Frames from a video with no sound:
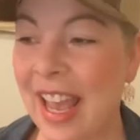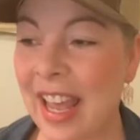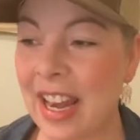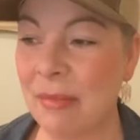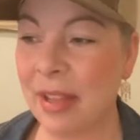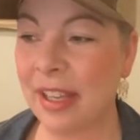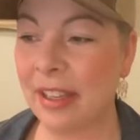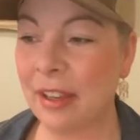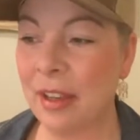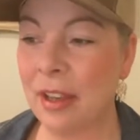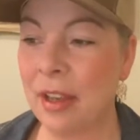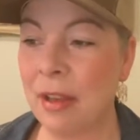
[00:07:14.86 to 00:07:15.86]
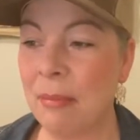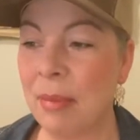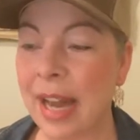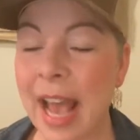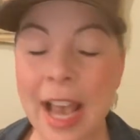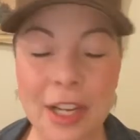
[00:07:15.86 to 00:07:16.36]
And I'm like,
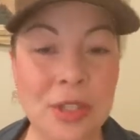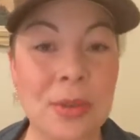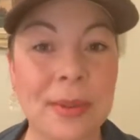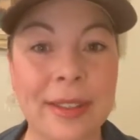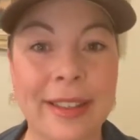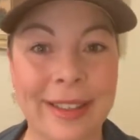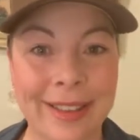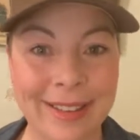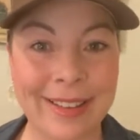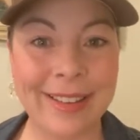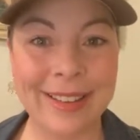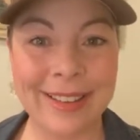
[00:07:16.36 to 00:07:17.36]
but actually,